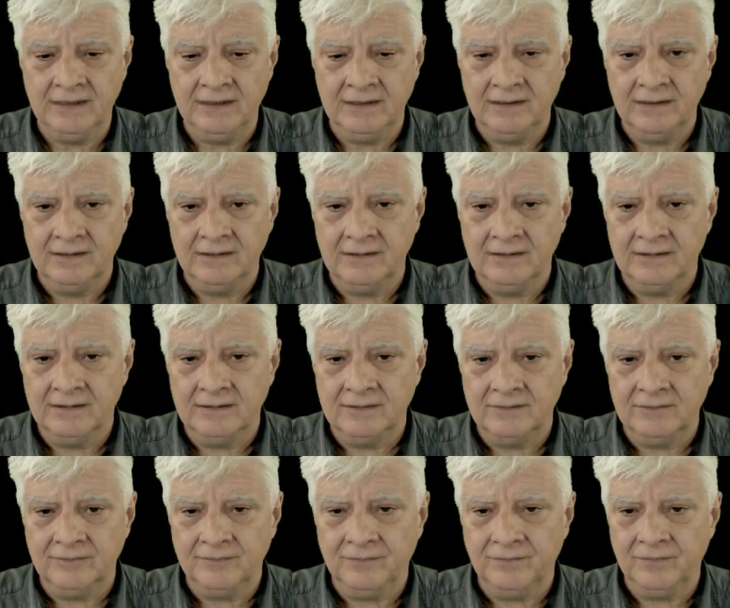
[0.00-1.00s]

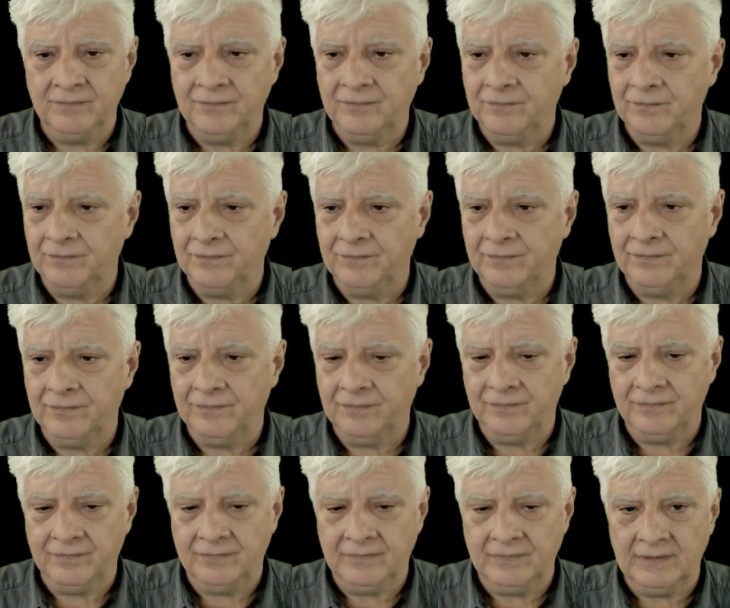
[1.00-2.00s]

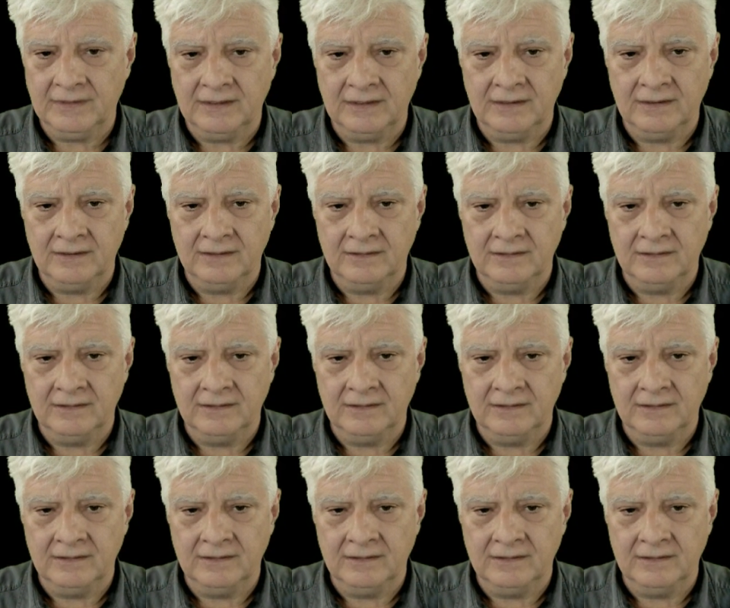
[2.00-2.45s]
(silence)